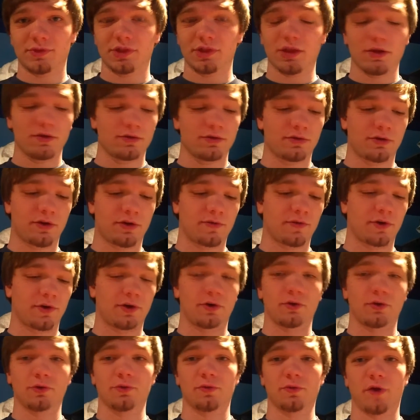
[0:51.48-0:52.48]
sort of what
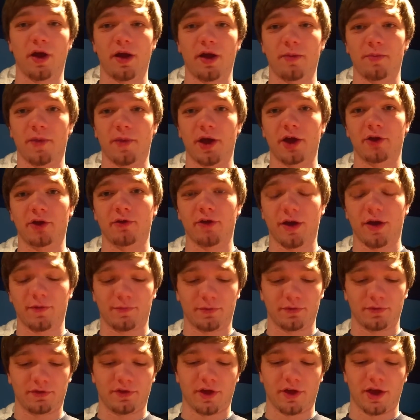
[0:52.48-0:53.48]
old Minecraft
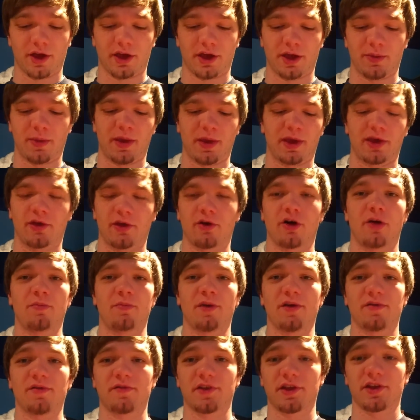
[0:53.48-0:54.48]
was like and making all
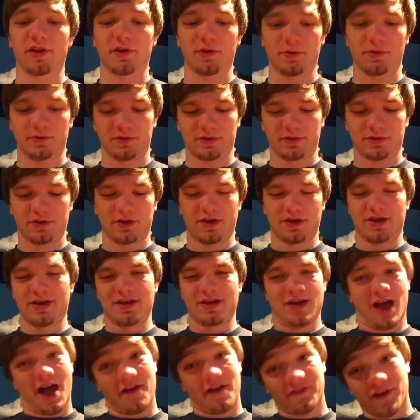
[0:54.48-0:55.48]
my videos,
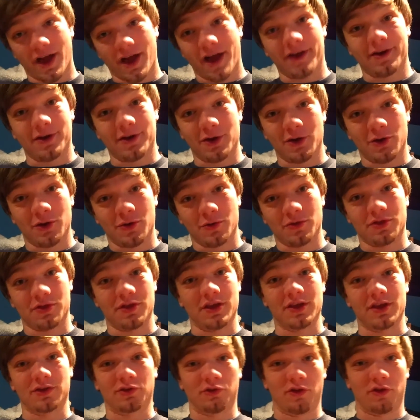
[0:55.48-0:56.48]
I've gotten to know the
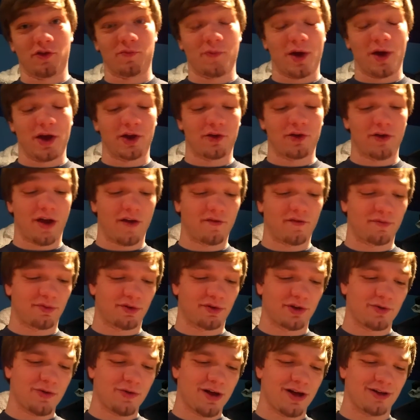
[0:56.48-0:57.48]
history of Minecraft
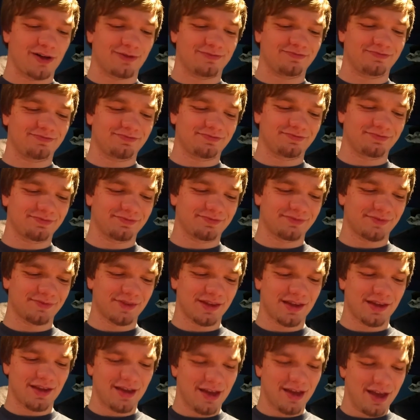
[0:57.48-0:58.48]
pretty well.
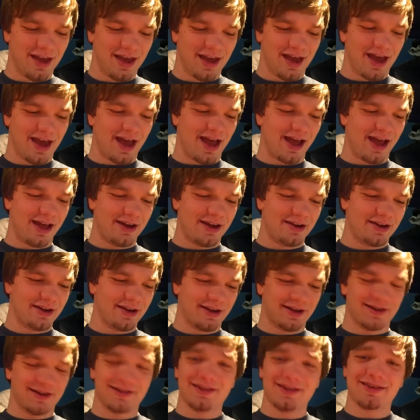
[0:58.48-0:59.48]
And
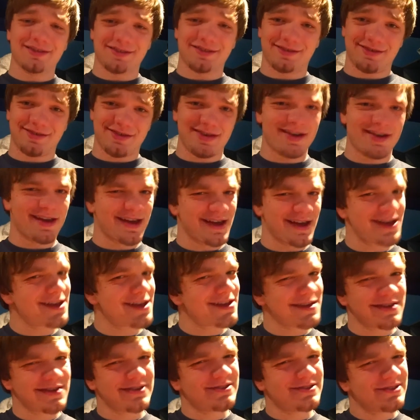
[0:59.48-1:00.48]
this
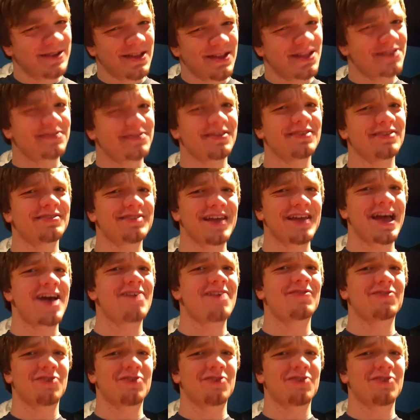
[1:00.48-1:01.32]
doesn't have it